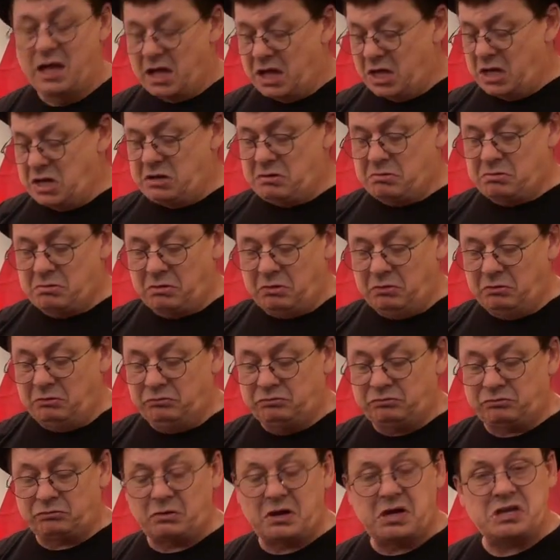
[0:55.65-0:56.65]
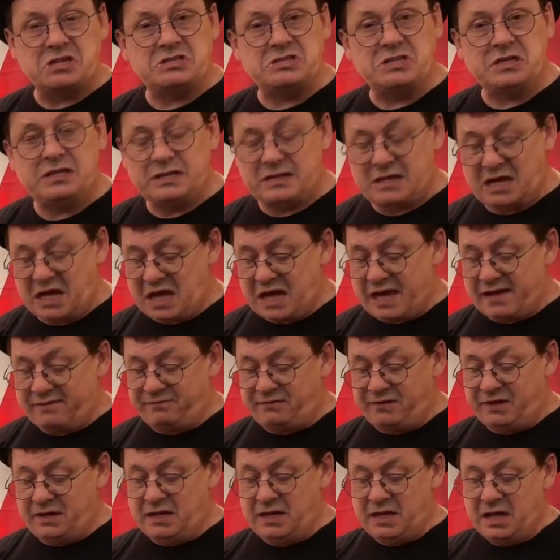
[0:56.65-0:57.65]
He grows stretchy
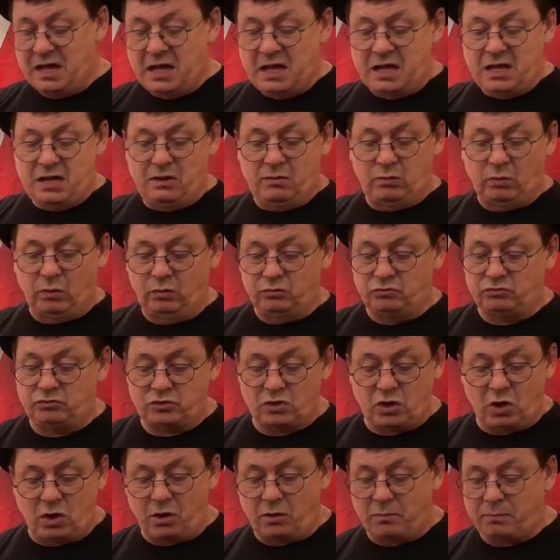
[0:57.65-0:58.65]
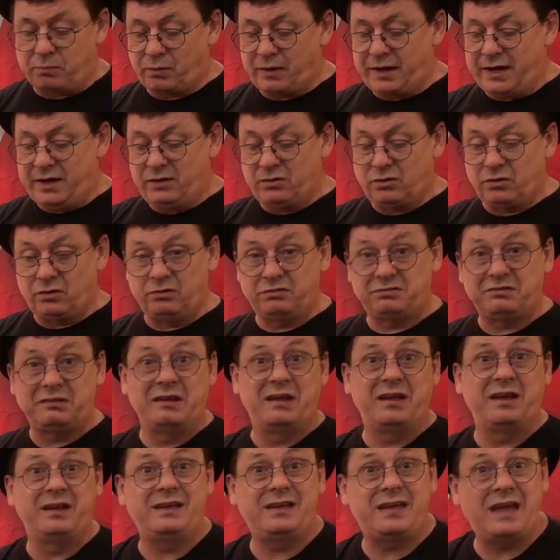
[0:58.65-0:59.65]
taffy, he grows
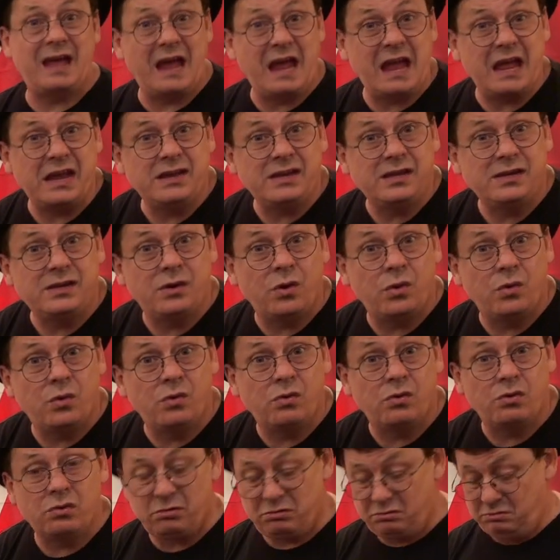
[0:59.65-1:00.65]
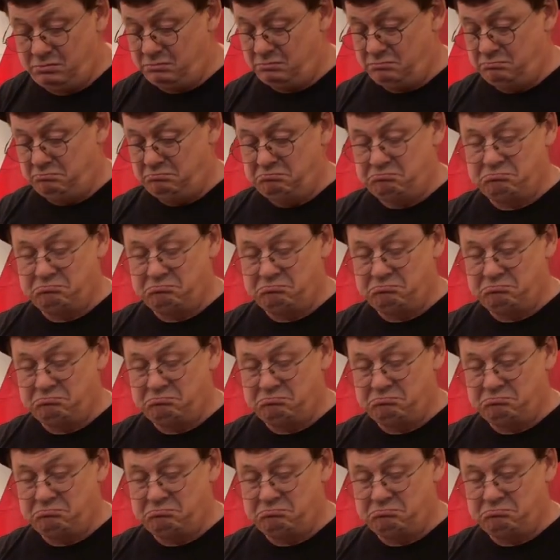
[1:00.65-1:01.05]
jawbreakers, candy corn,